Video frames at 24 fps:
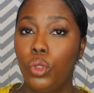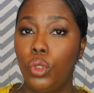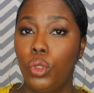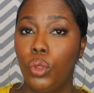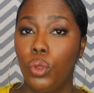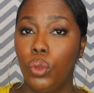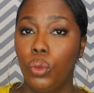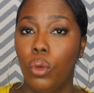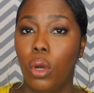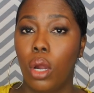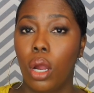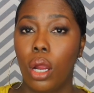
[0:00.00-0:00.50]

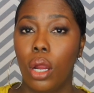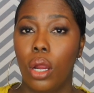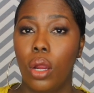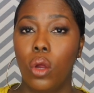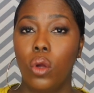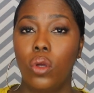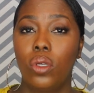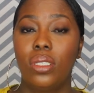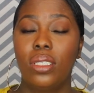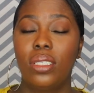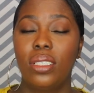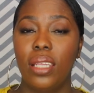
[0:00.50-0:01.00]
to her
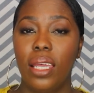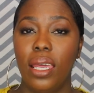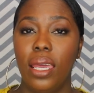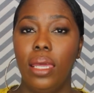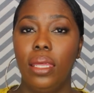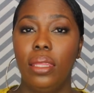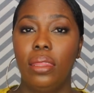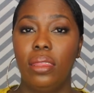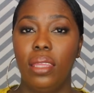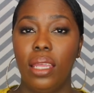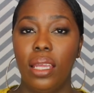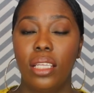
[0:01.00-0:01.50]
or
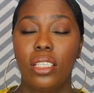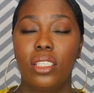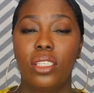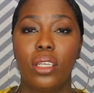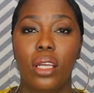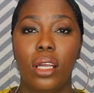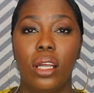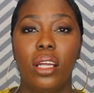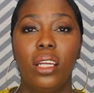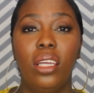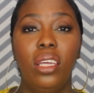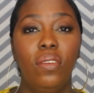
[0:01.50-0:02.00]
say things
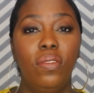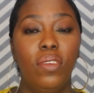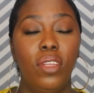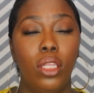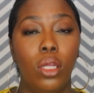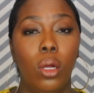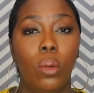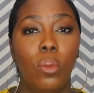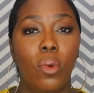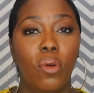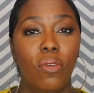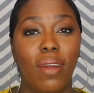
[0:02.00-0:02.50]
to her, even
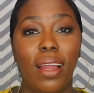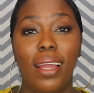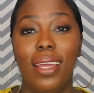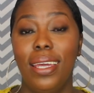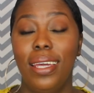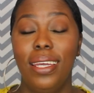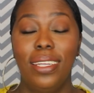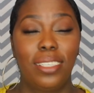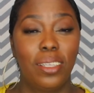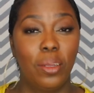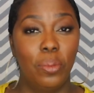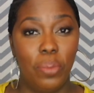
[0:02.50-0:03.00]
though Mariah
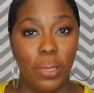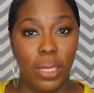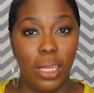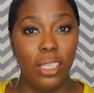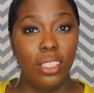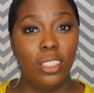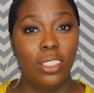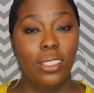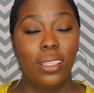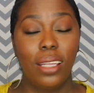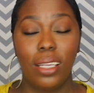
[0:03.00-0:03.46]
is a bitch.